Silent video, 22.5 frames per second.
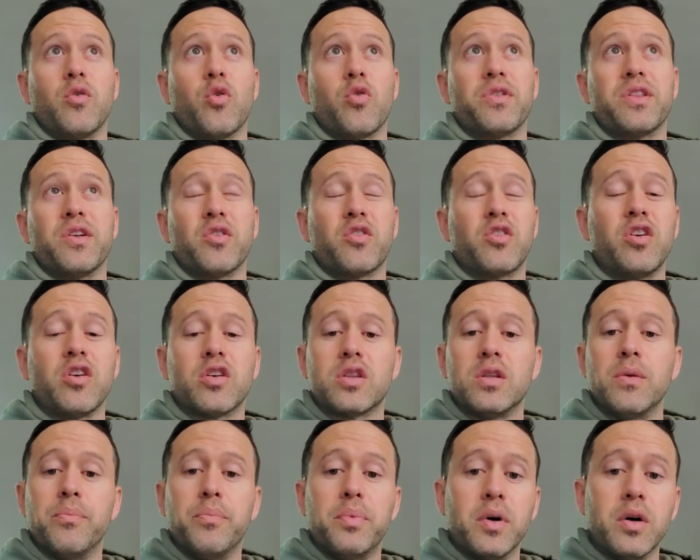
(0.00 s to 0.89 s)
or they'll cook
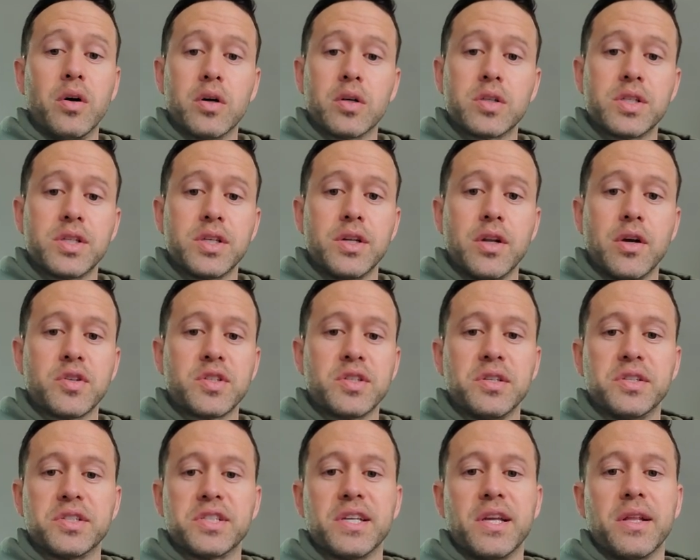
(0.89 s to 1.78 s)
the books you know so
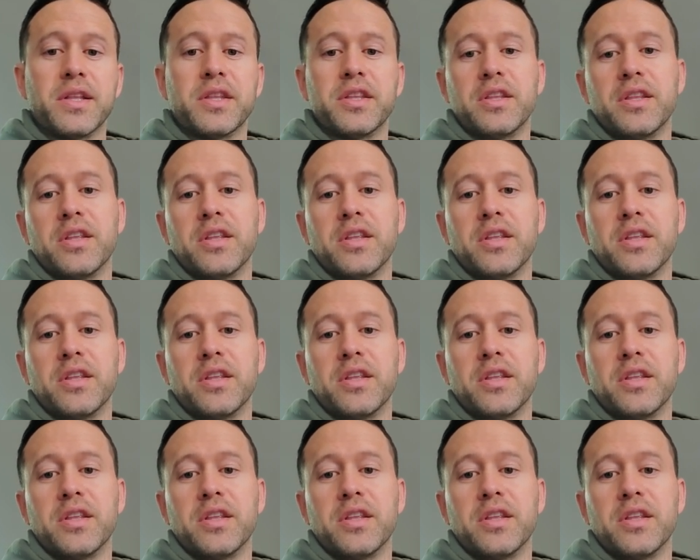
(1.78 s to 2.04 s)
they'll say,